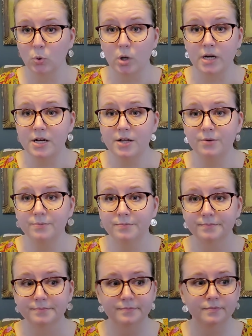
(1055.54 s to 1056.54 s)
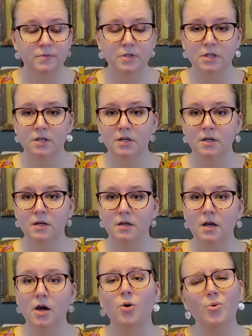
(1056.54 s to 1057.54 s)
What do you do?
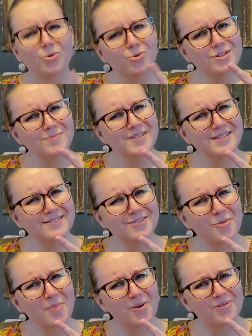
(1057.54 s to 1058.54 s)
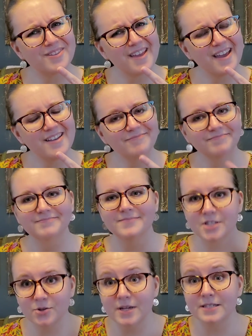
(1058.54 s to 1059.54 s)
Oh, Christmas is her birthday.
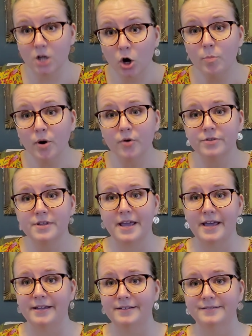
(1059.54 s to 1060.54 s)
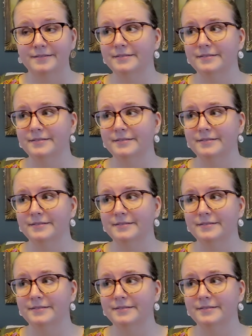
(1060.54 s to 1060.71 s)
So it's her birthday.